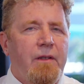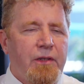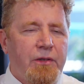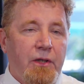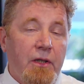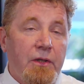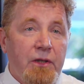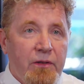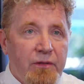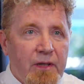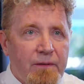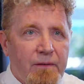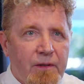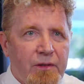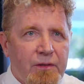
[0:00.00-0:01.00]
This car's no
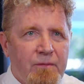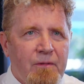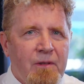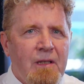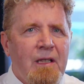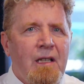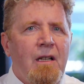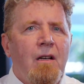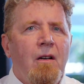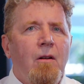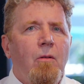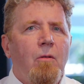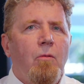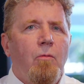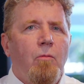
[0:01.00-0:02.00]
different.
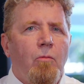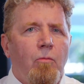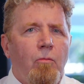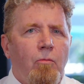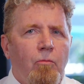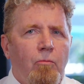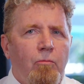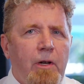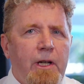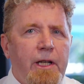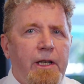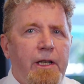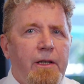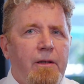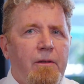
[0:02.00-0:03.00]

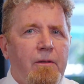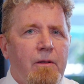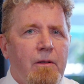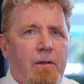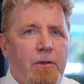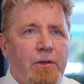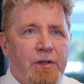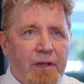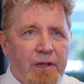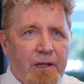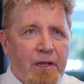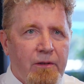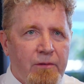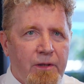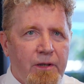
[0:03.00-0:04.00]
We looked at the
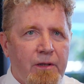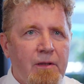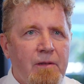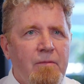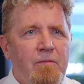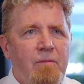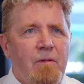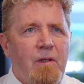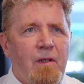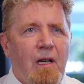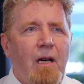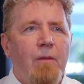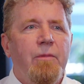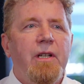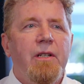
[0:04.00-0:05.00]
current car
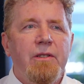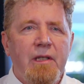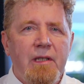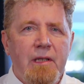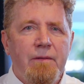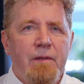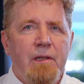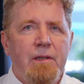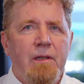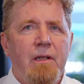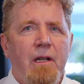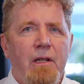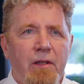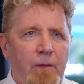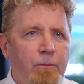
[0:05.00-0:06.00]
and we identified
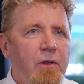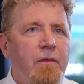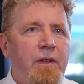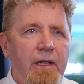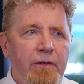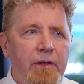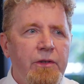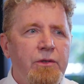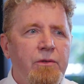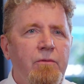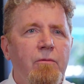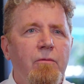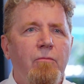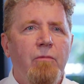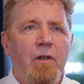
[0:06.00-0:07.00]
a number of areas
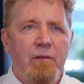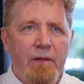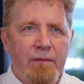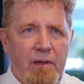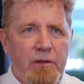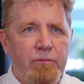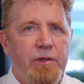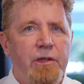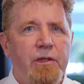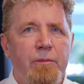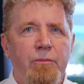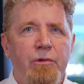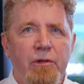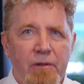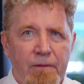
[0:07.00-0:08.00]
where we felt we could
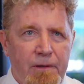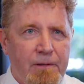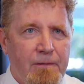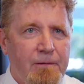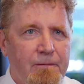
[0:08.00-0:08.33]
improve.